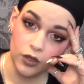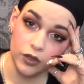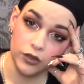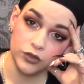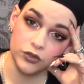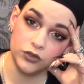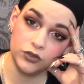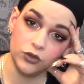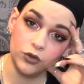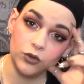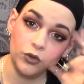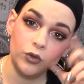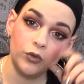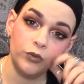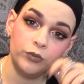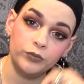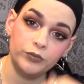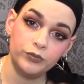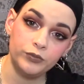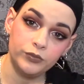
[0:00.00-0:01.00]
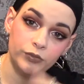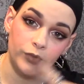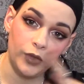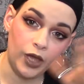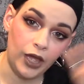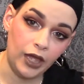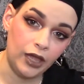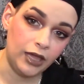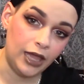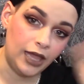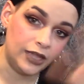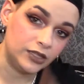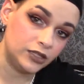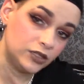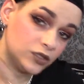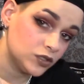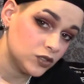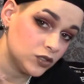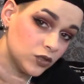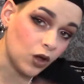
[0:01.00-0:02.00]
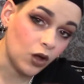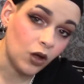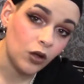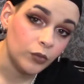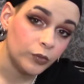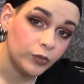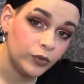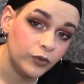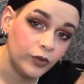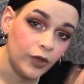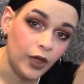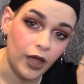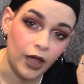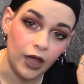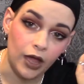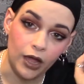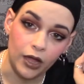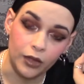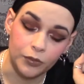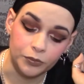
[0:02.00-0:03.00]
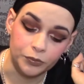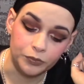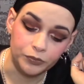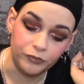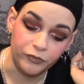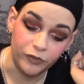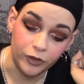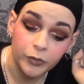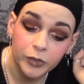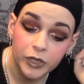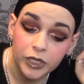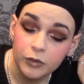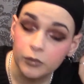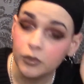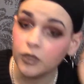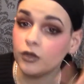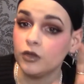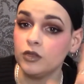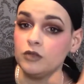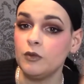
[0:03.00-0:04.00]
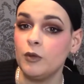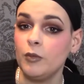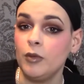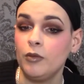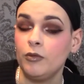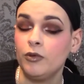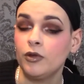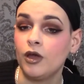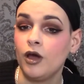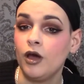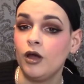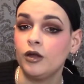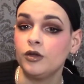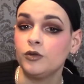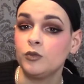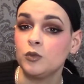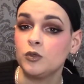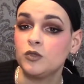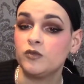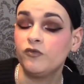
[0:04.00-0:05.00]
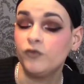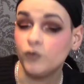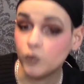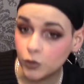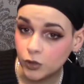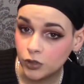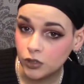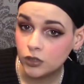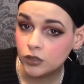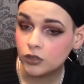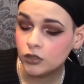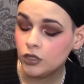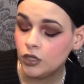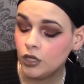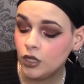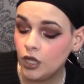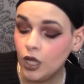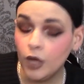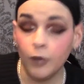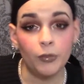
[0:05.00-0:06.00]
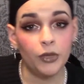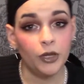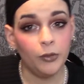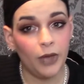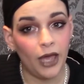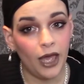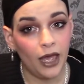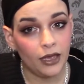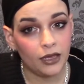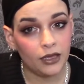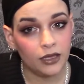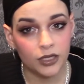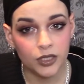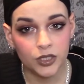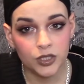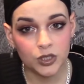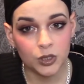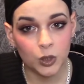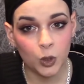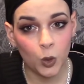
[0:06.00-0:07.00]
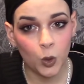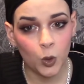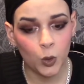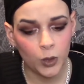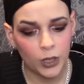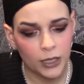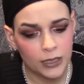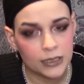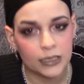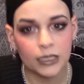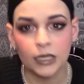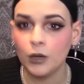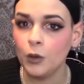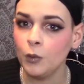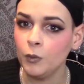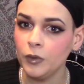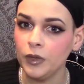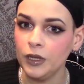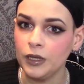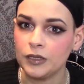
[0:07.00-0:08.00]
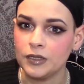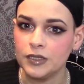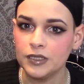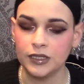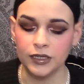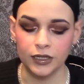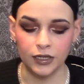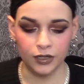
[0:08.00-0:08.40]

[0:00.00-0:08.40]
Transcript: So I had to stop filming because my memory card was full. But I'm back, so let's get on with this.